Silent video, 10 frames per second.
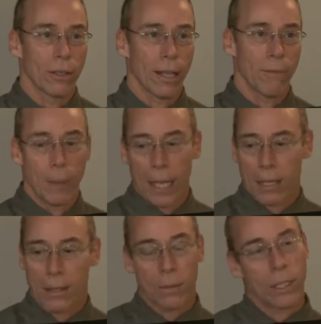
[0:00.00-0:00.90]
They
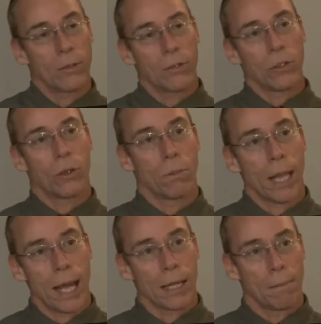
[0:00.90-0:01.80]
painted themselves into a
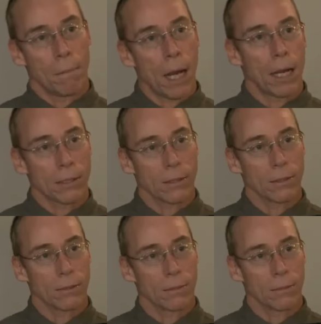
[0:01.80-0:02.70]
black
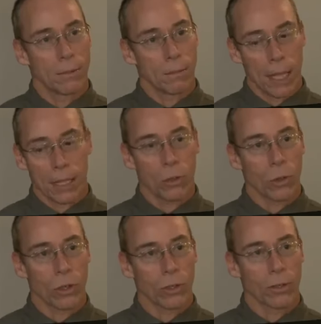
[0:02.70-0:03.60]
box, black
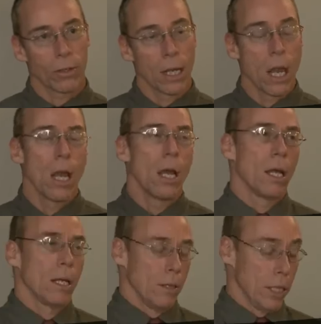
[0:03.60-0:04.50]
corner.
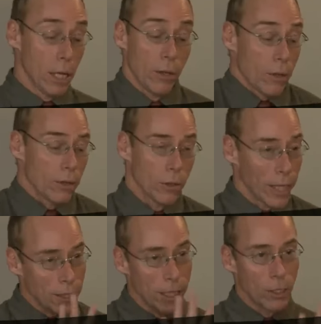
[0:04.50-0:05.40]
The other, so
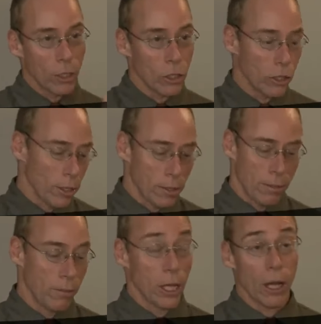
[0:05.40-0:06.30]
that's the inertia.
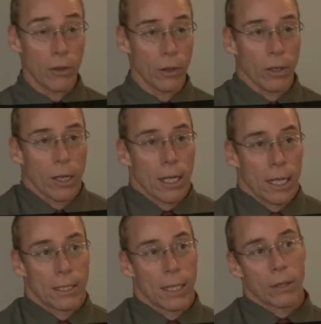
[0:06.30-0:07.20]
The other
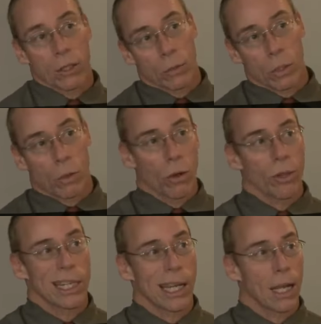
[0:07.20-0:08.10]
is that there were
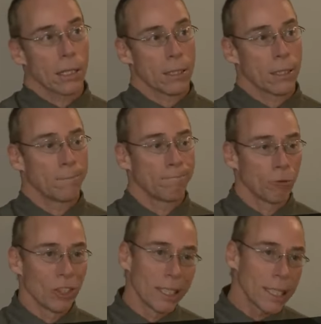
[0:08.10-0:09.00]
orthodox
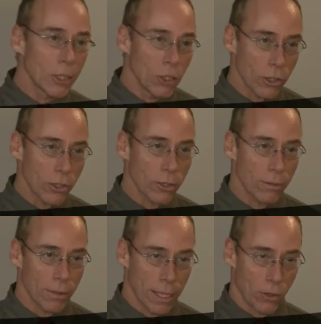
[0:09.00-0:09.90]

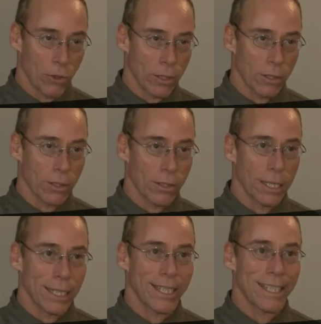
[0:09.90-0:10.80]
religious interests
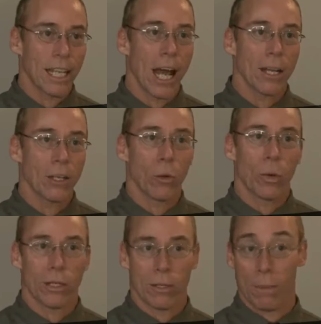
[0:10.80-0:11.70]
that did not know
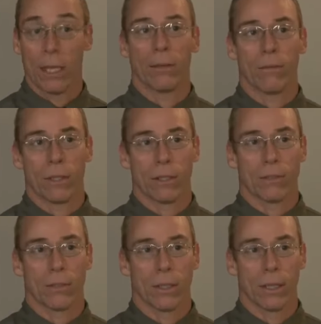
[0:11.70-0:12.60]
what to make of
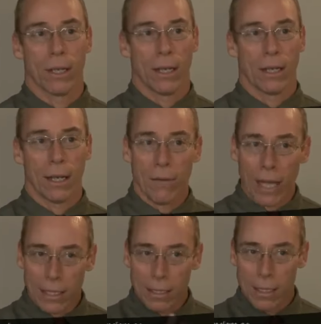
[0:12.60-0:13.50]
this. And I've
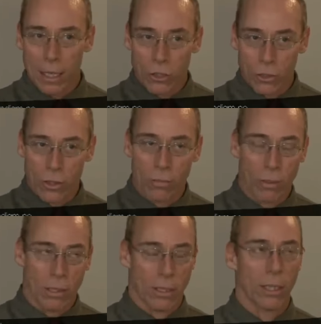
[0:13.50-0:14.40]
had
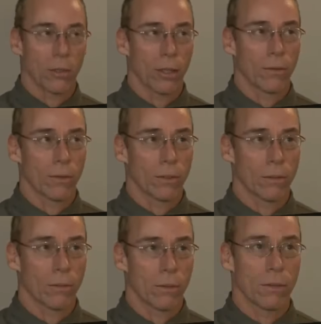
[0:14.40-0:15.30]
discussions with senior
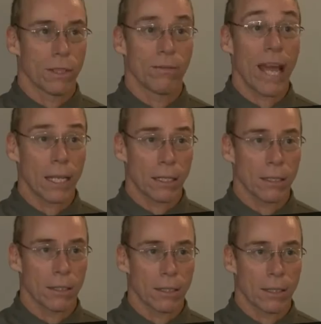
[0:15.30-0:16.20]
levels at the
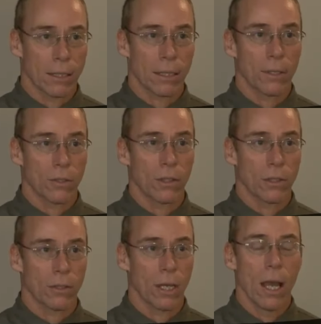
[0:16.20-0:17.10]
Vatican to discuss
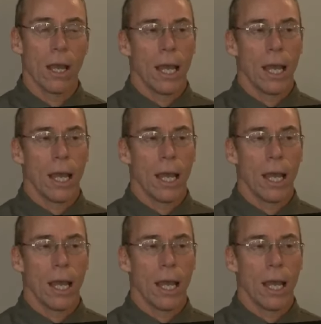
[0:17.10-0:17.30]
this.